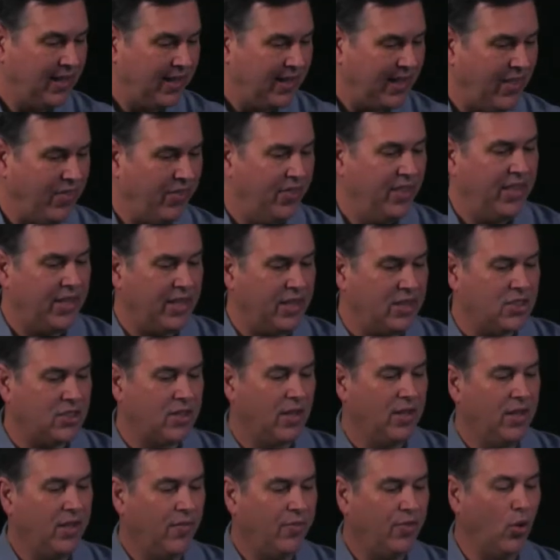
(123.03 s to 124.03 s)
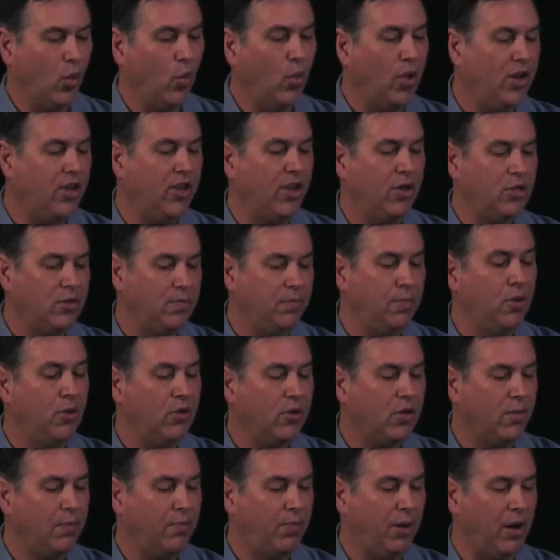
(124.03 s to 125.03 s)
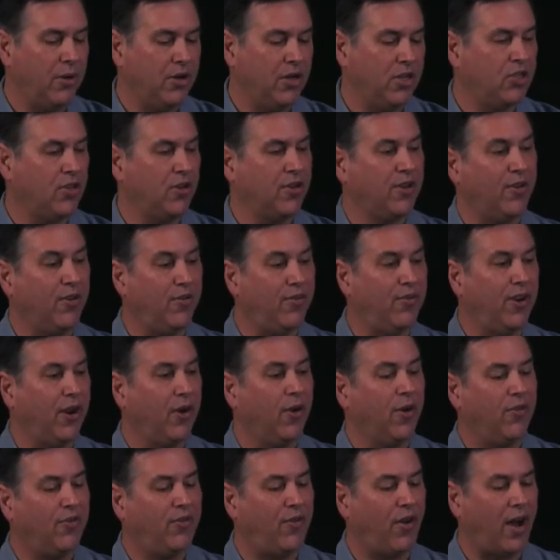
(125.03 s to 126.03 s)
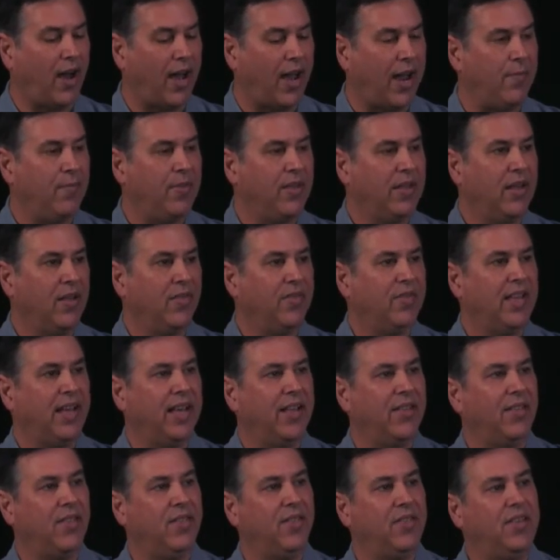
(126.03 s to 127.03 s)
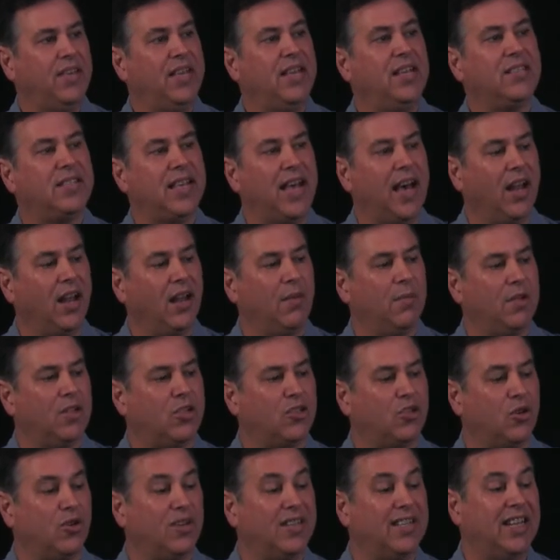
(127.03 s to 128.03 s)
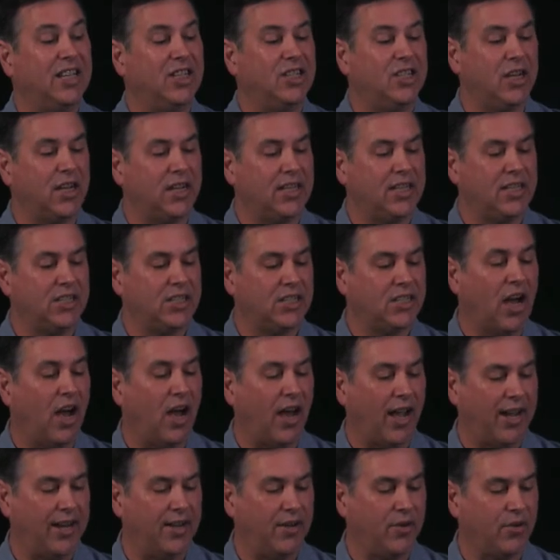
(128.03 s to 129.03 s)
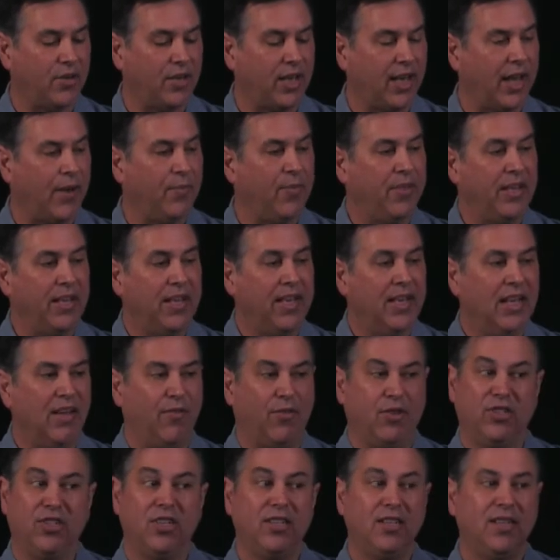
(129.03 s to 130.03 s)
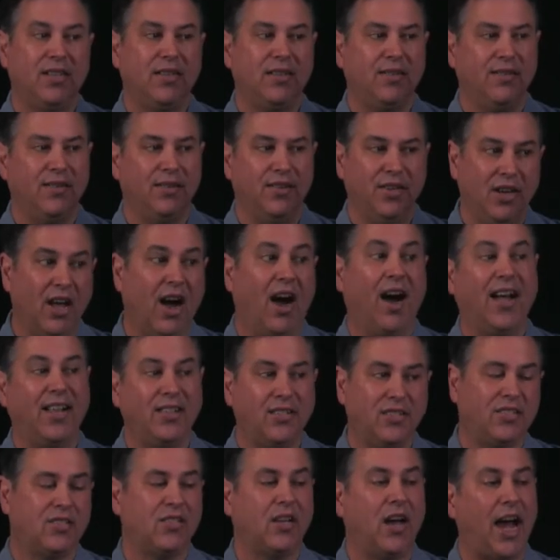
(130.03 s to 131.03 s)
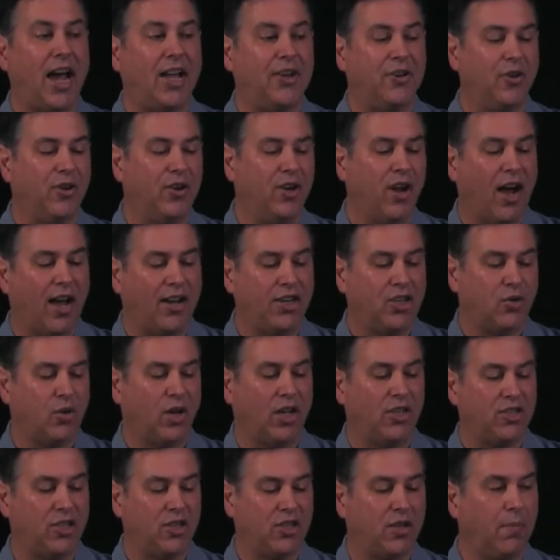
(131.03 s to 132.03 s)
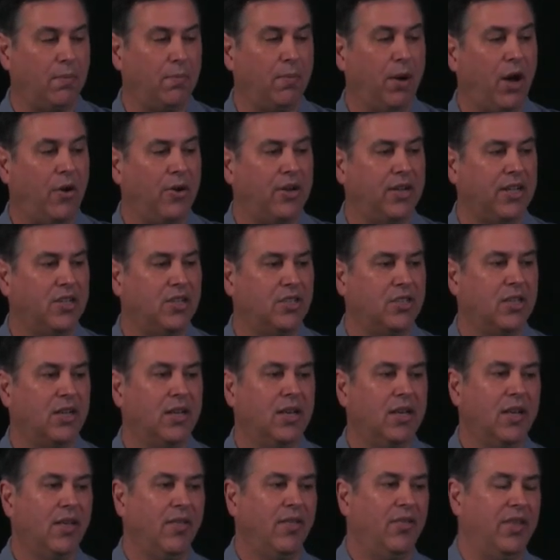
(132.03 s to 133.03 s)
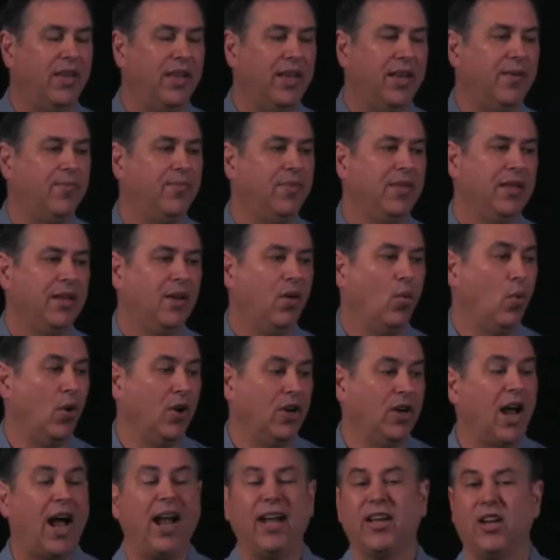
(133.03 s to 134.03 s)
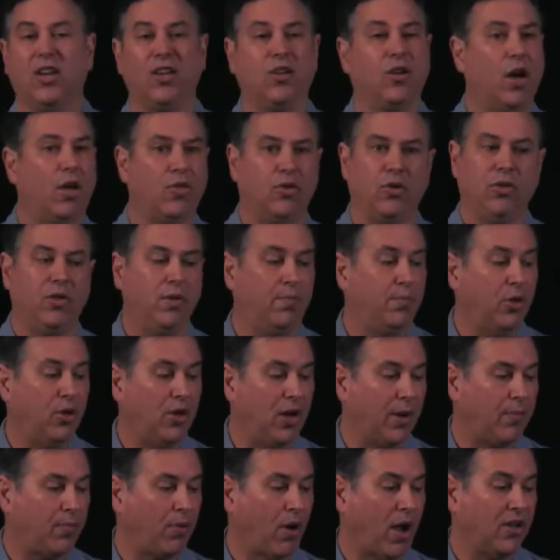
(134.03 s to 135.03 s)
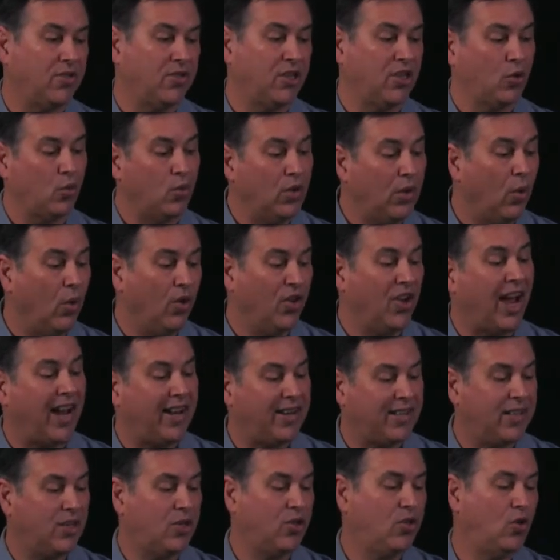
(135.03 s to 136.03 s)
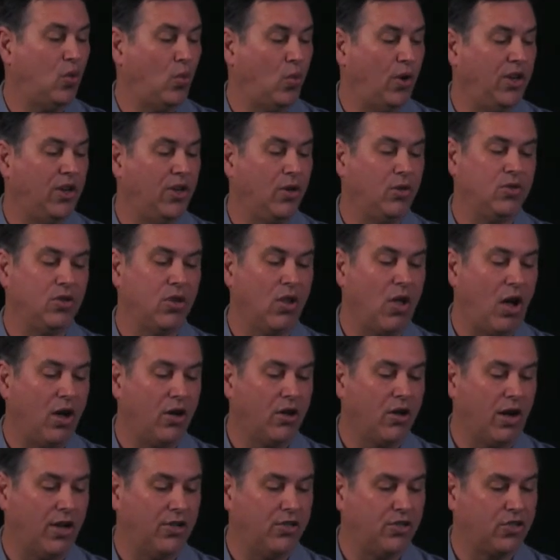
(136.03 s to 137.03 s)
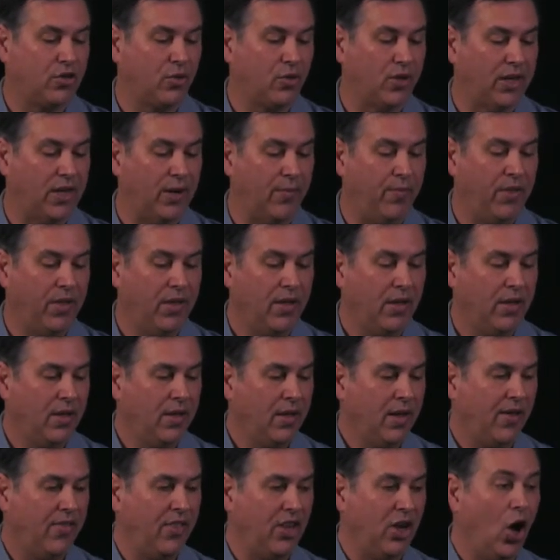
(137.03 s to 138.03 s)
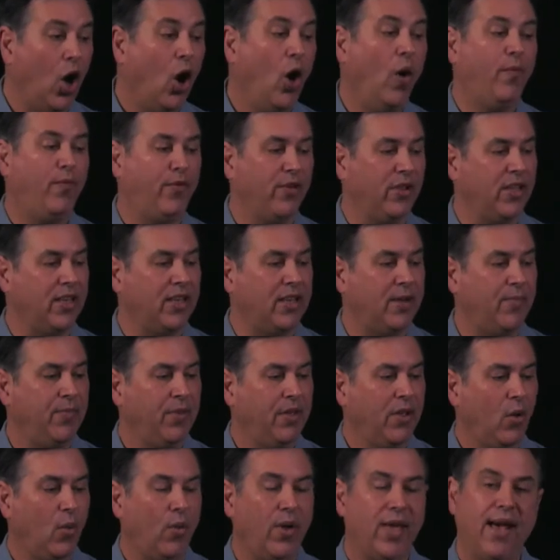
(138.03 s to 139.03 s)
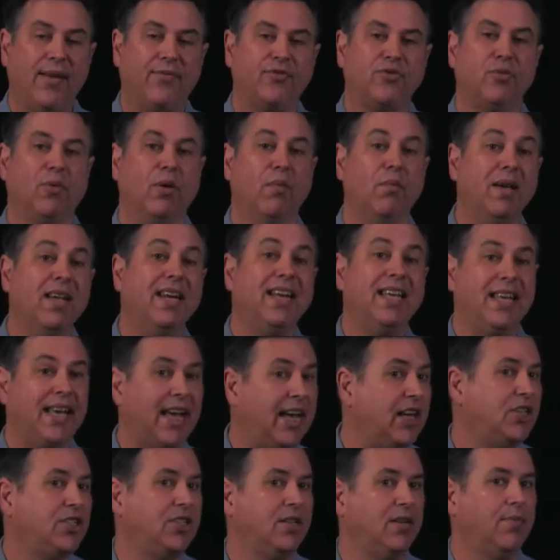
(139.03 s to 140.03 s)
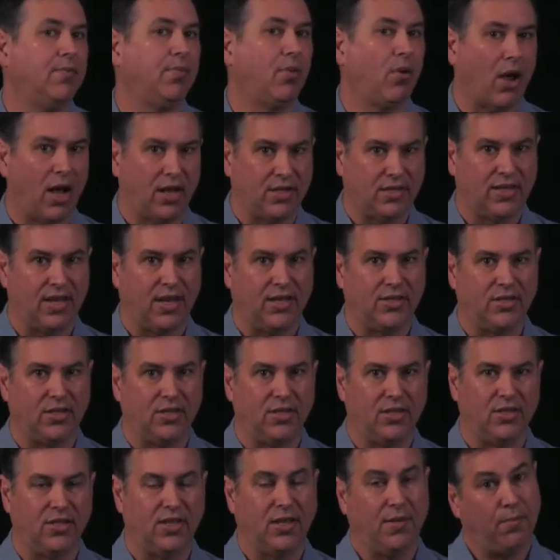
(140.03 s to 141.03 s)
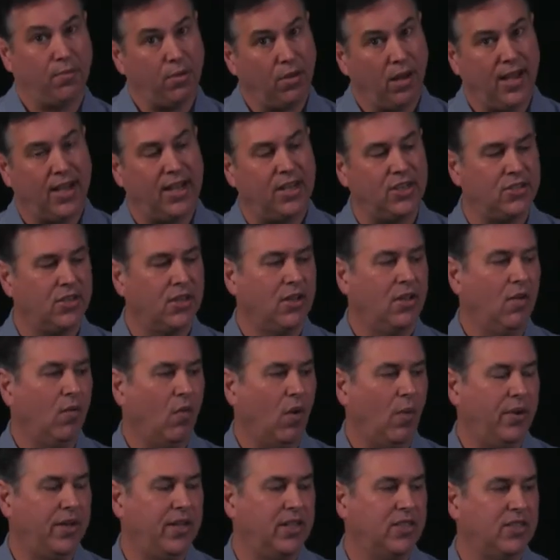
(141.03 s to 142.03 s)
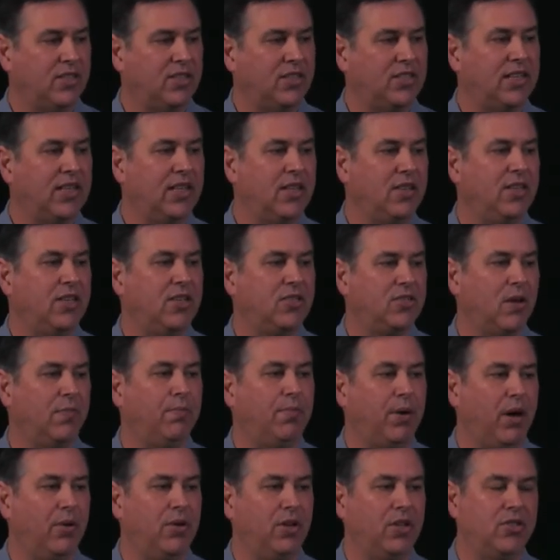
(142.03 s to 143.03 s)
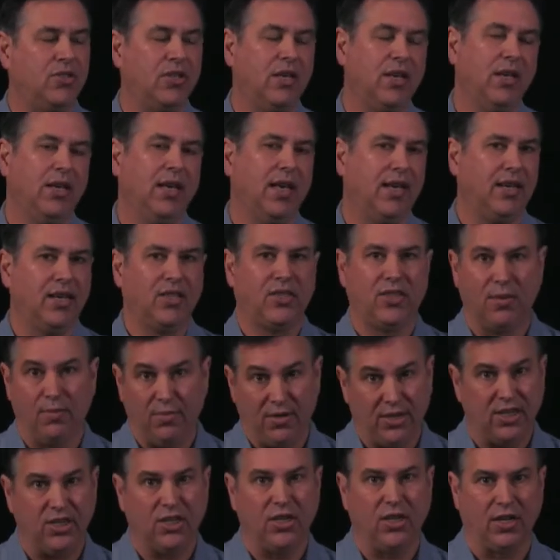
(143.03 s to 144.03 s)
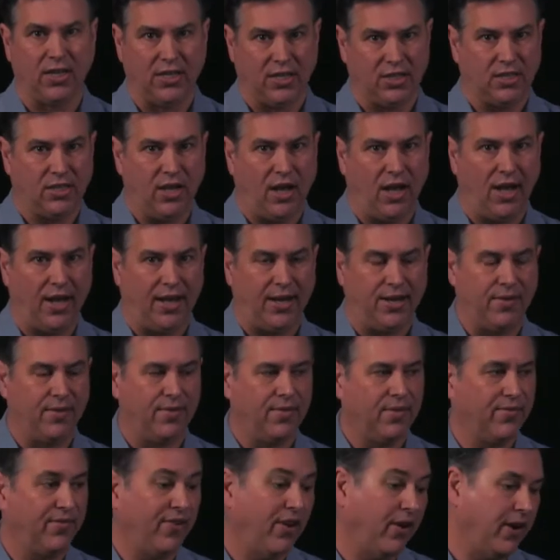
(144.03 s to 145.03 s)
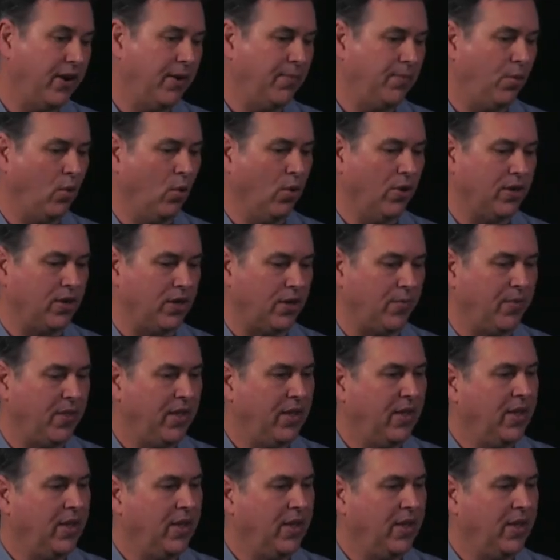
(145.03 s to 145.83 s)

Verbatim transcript: In this, the Windows boot components are going to verify that these elements are digitally signed, okay? If there's any non-signed or non-trusted components, then we're not going to go through the boot up process. We will not get to the Windows logon screen. And then hopefully we have some remediation processes in place where we can send these components and get them digitally signed. Very important.